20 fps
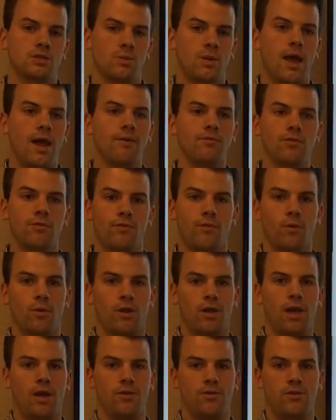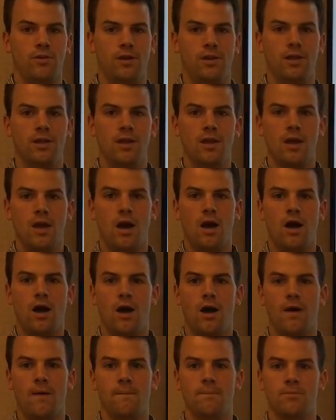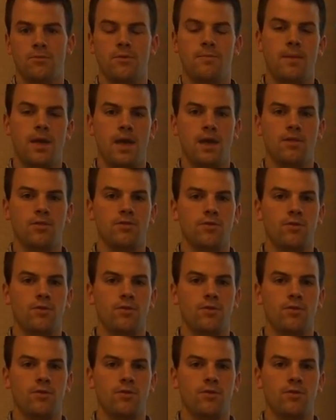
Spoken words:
We have the forecasted demand,